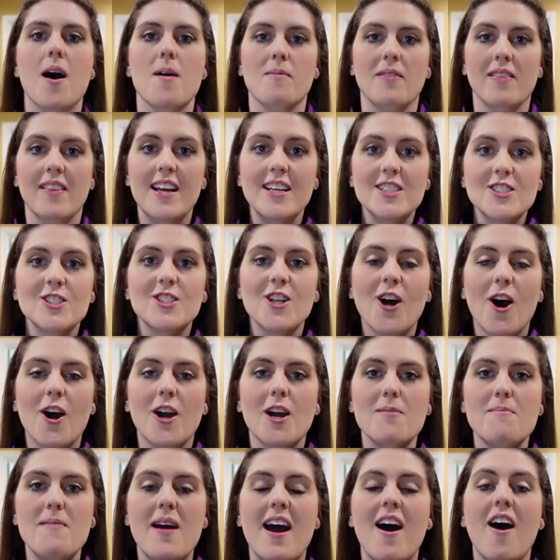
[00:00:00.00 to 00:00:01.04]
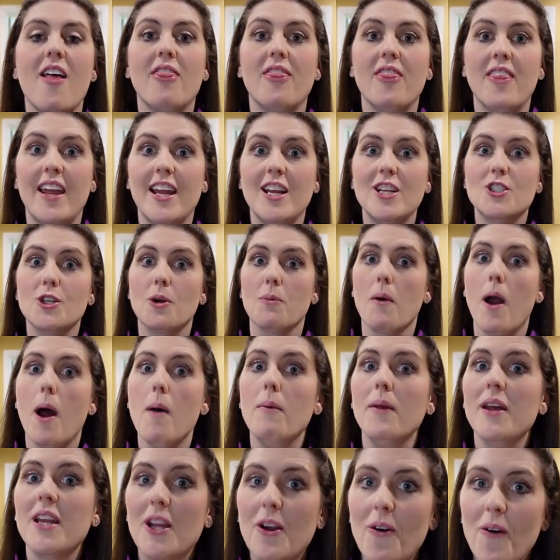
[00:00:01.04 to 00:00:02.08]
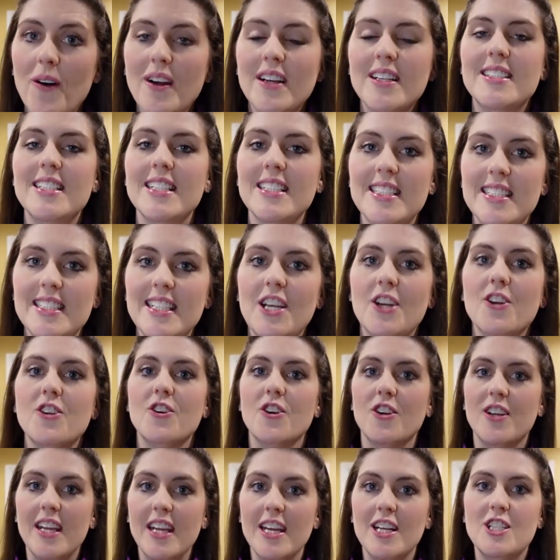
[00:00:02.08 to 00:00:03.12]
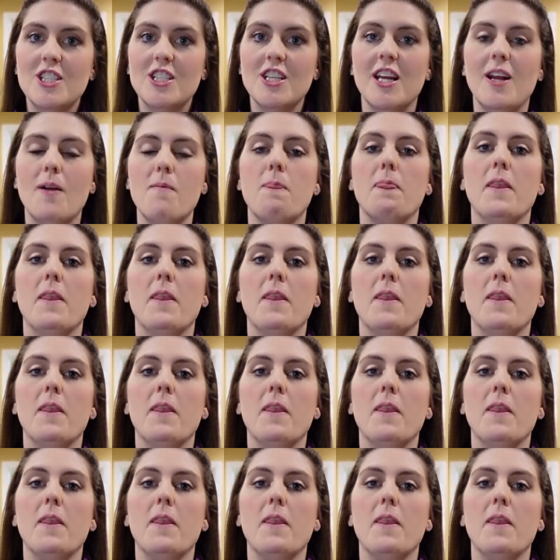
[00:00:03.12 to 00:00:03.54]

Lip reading: let's talk about things you're probably going to see in your kitchen